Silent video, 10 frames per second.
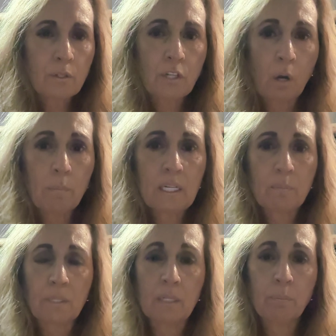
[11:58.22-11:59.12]
so
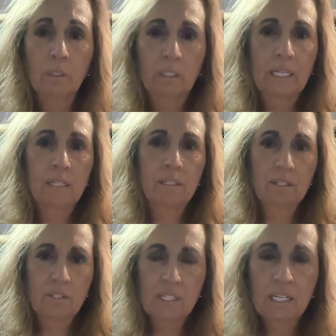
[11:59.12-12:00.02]
many people are getting
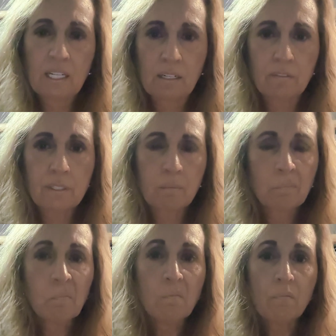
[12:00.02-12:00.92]
deceived
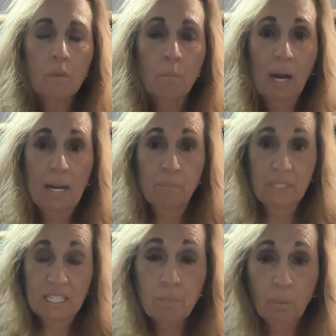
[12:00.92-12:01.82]
by
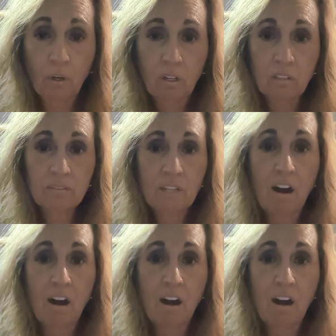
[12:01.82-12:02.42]
people